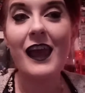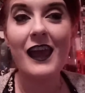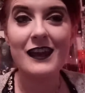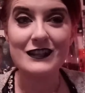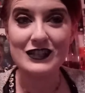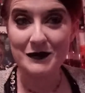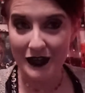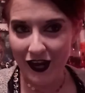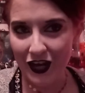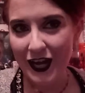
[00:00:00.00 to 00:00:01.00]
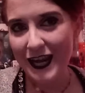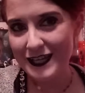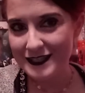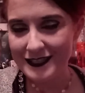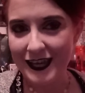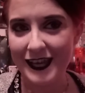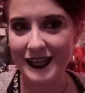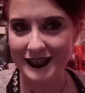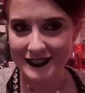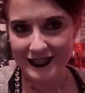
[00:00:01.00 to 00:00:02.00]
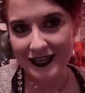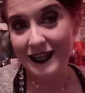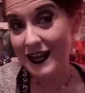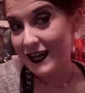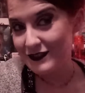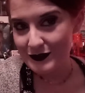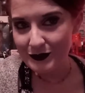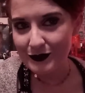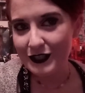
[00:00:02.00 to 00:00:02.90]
And Jim Carrey is like this kid in high school,